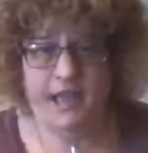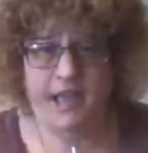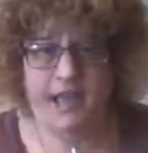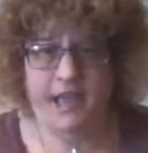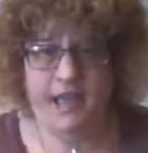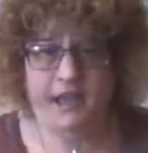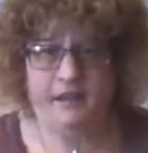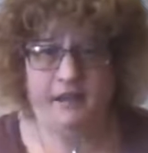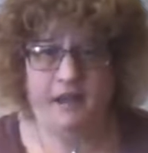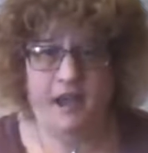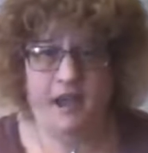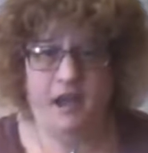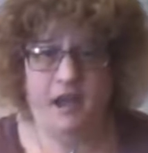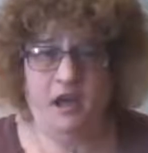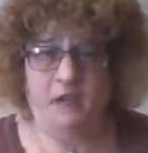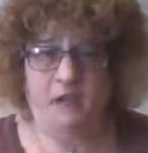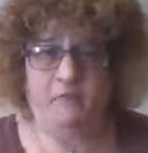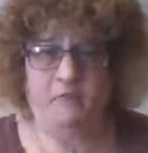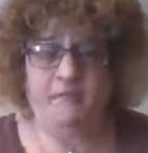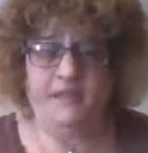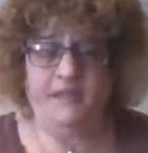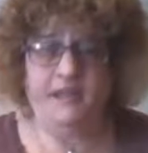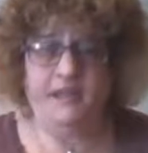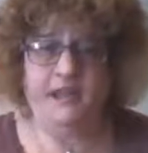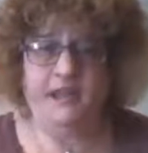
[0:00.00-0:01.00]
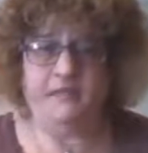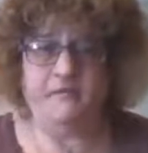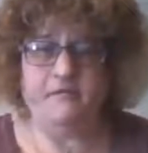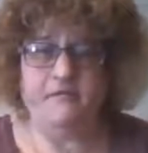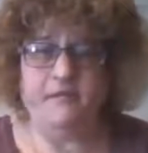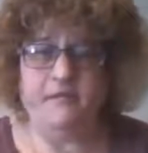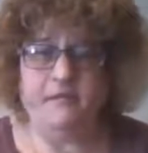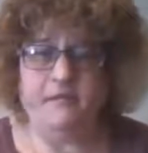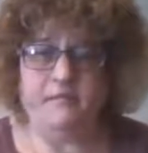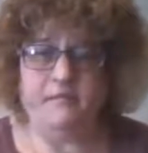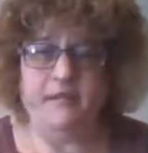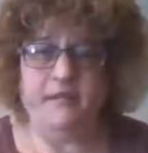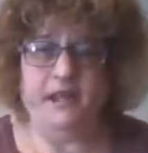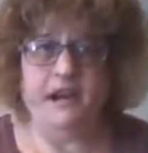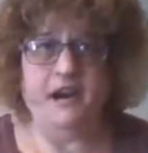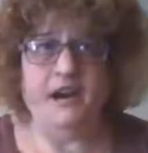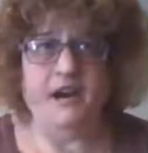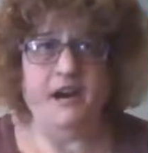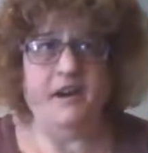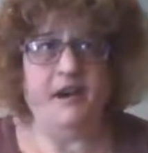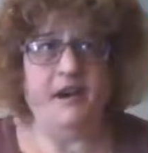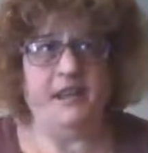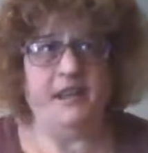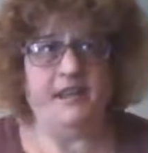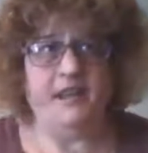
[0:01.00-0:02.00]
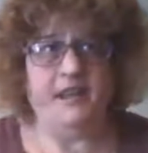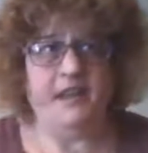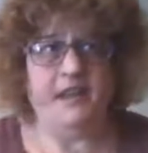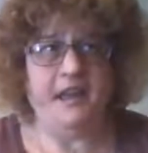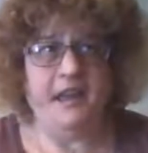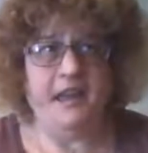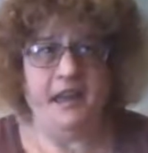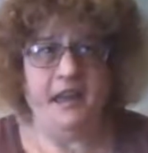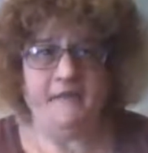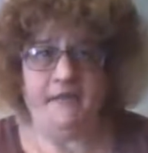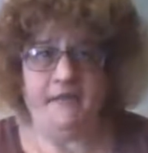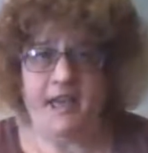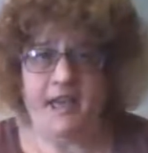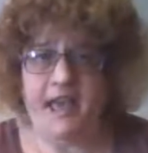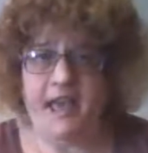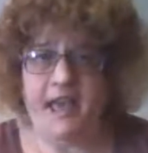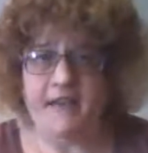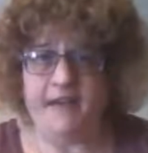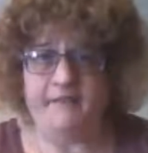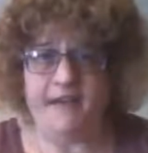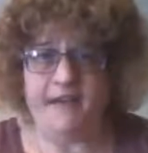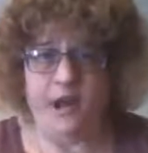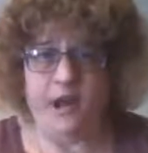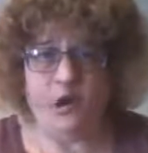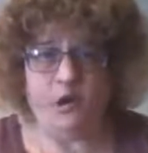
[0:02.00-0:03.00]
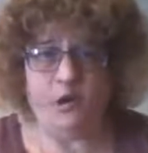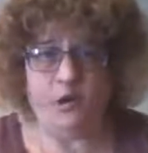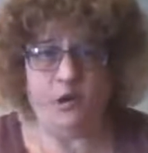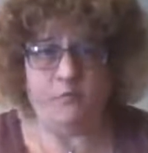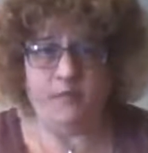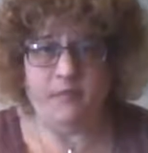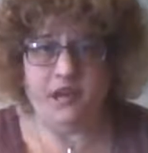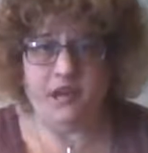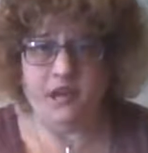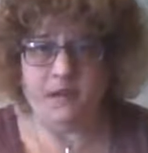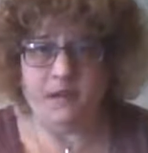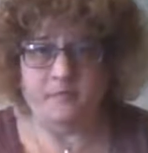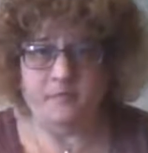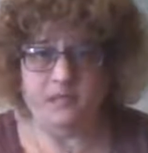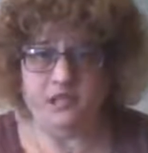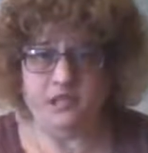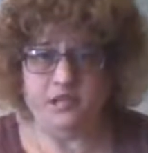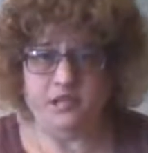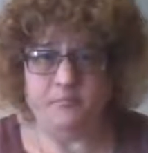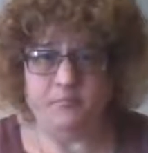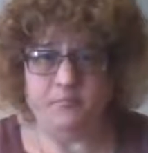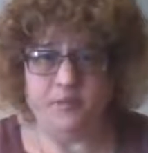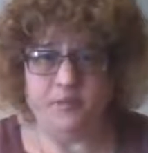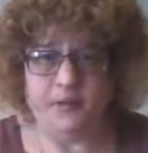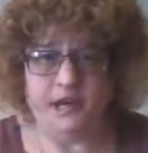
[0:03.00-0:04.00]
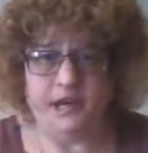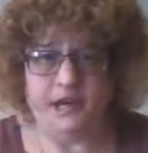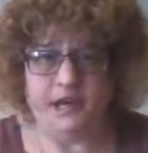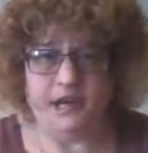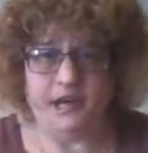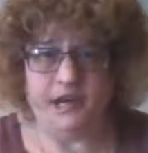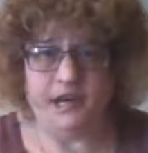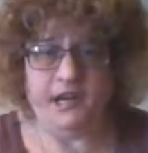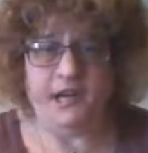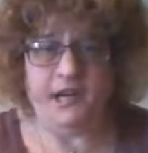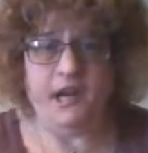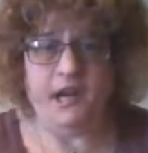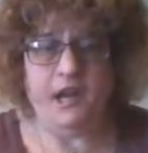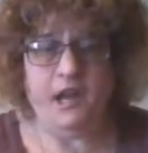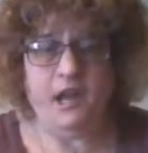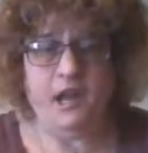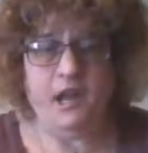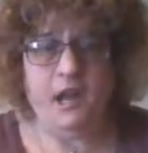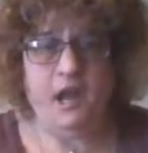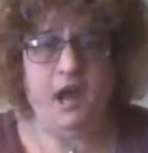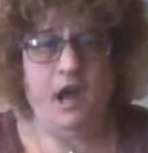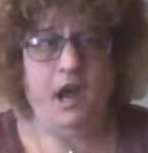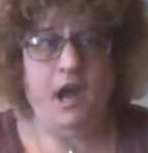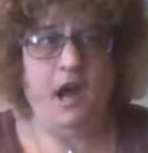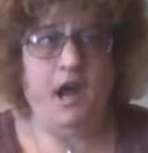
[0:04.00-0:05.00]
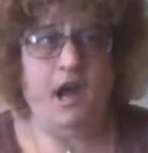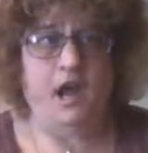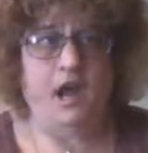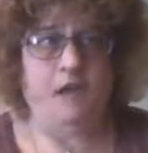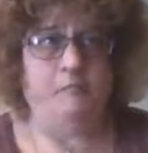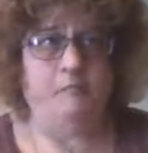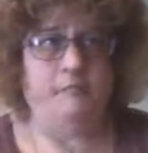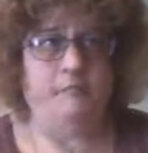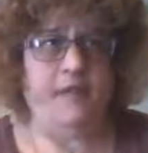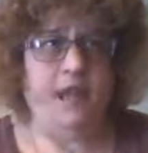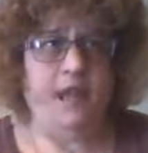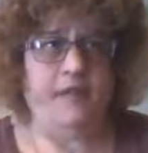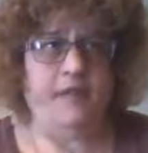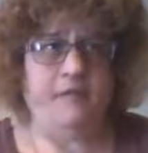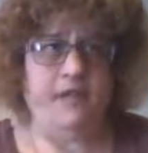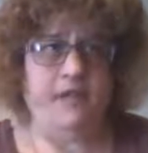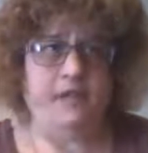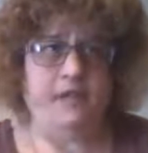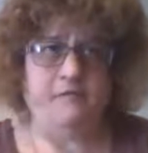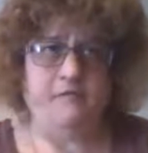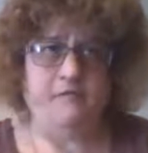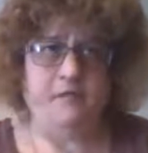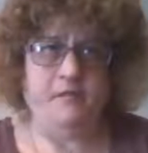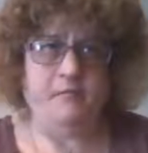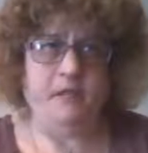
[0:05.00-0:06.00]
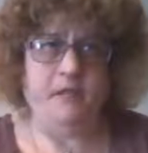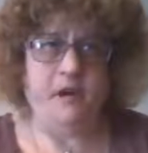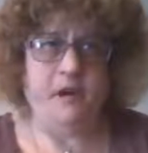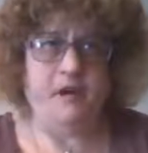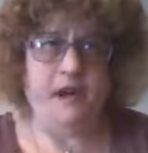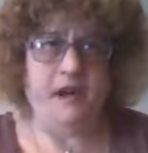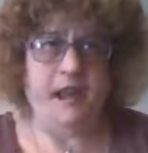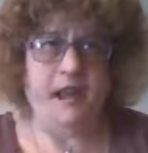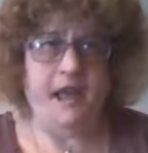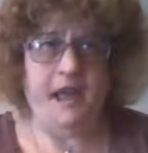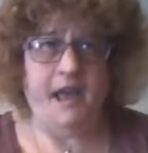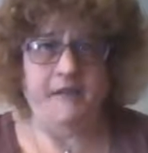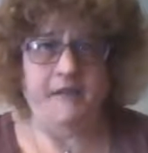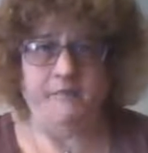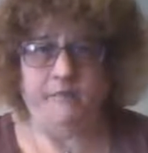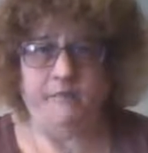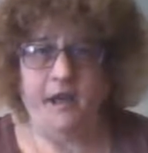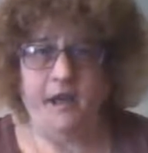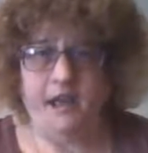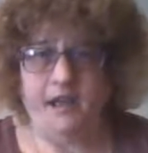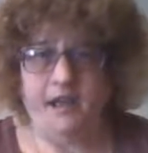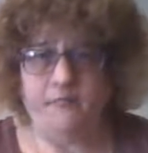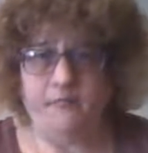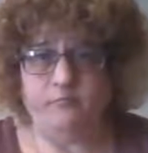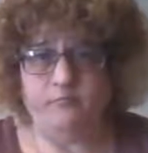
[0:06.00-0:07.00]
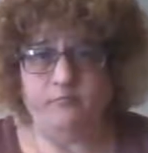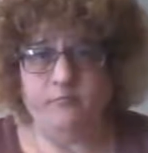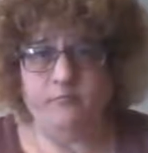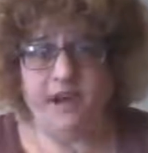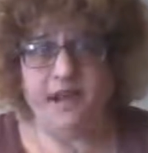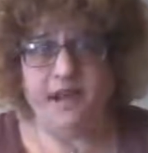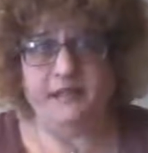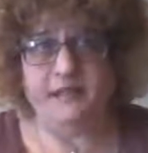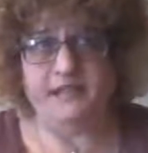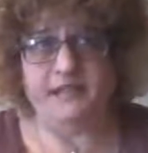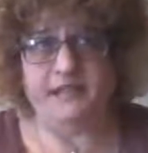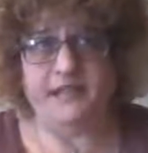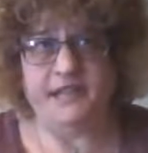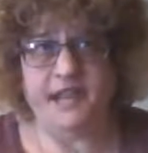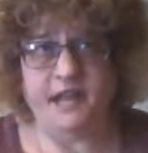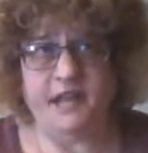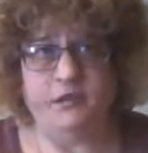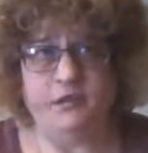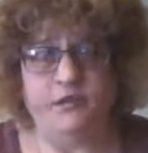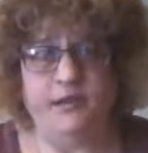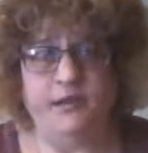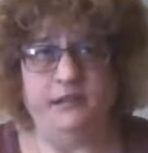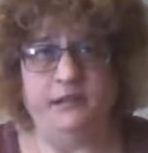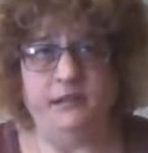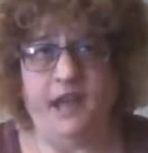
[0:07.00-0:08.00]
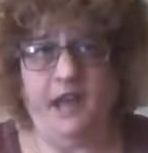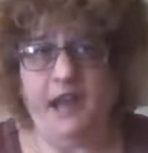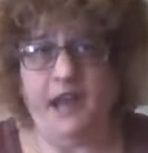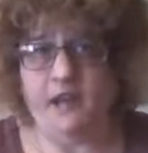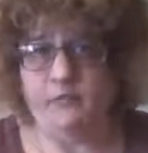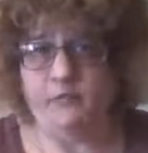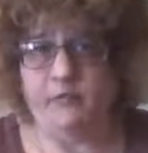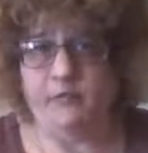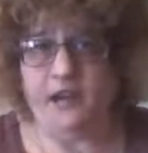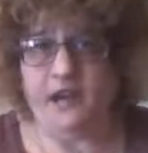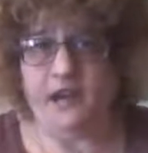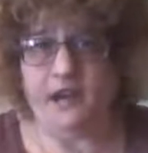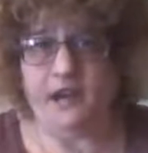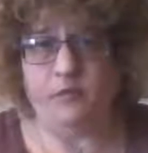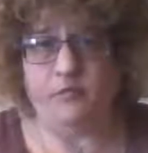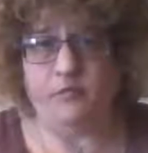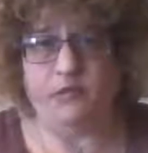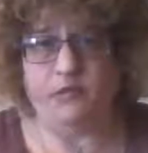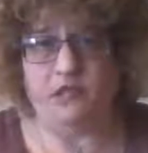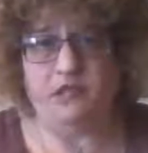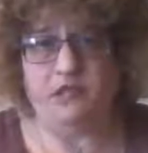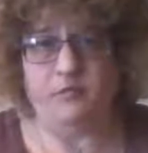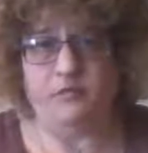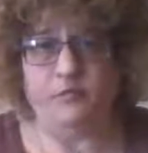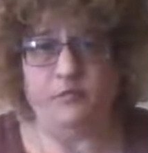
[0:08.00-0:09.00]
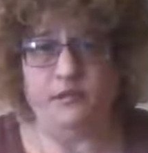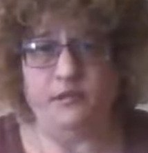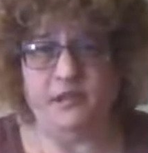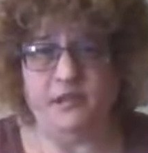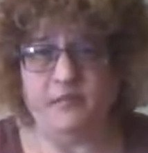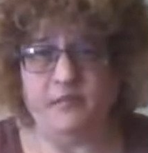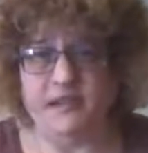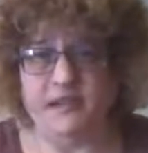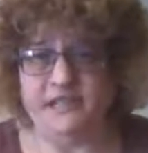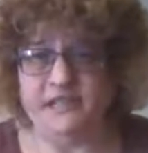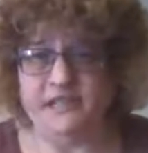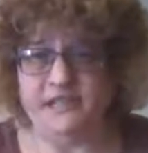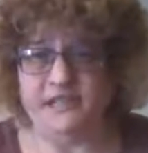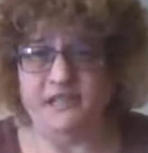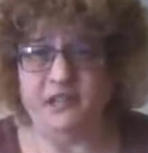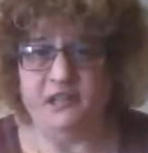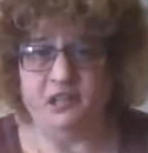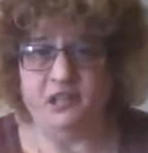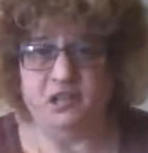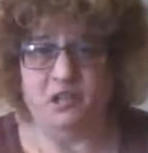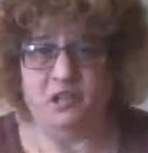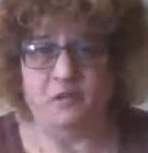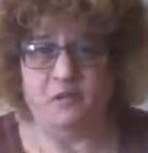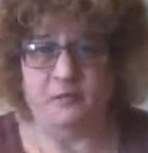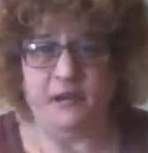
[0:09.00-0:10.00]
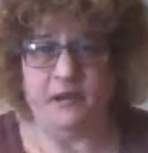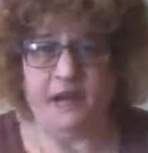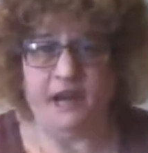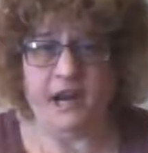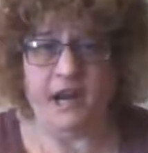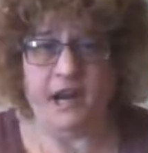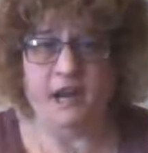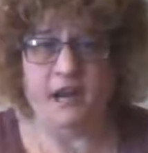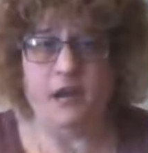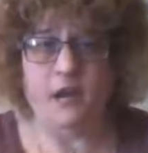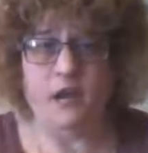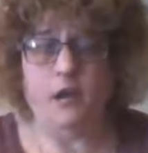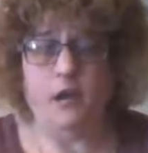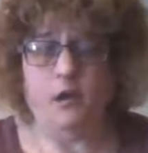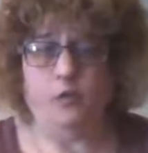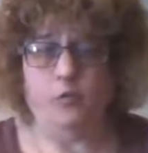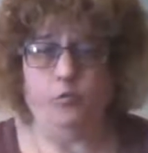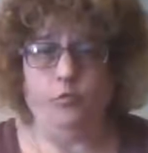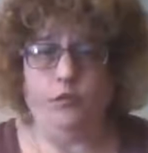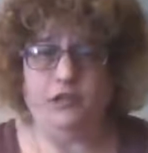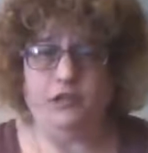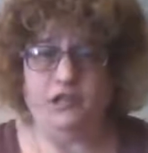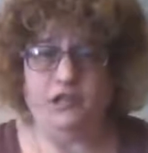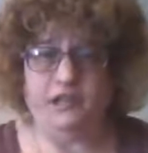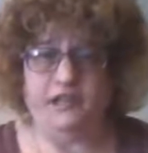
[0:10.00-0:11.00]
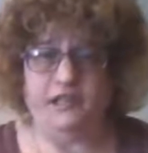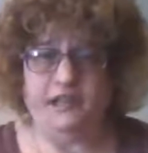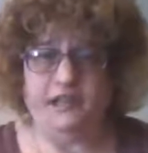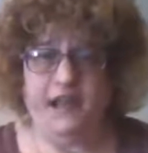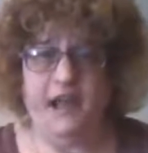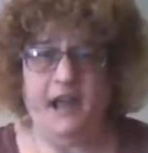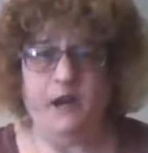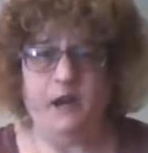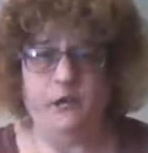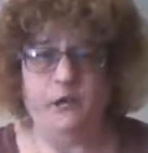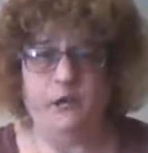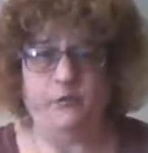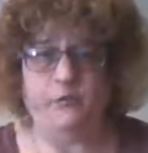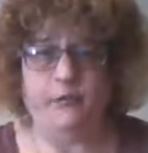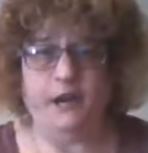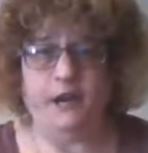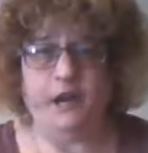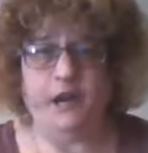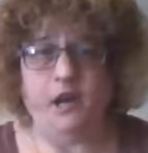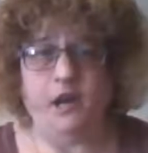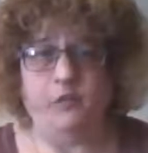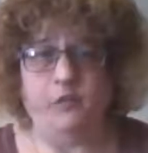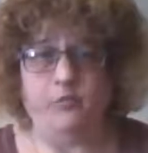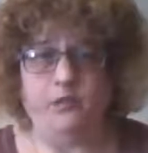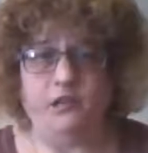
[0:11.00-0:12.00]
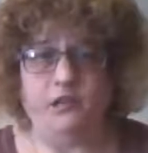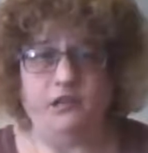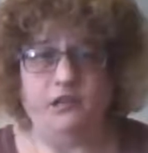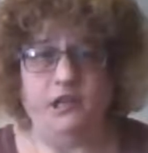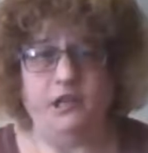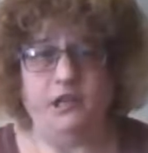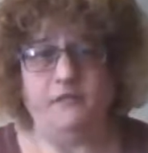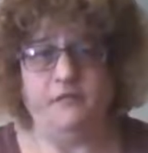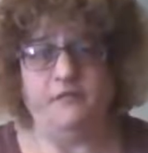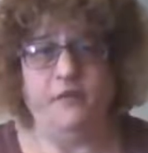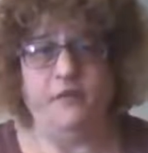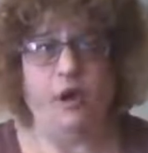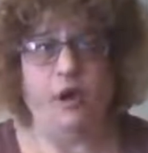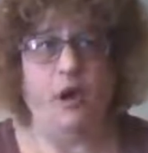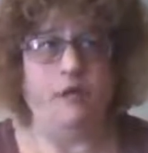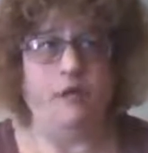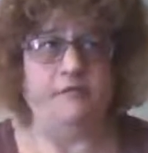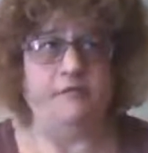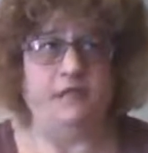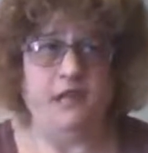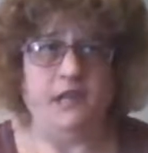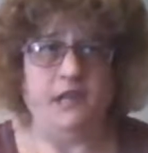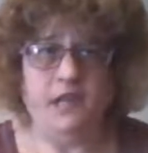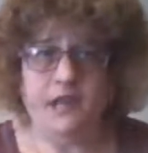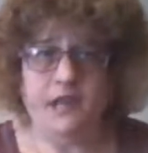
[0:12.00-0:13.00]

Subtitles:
And then from there, I think I have a half-hour mediumship reading. And then from there, I have my sacred light reading, which is really my signature reading, which is an hour reading, which involves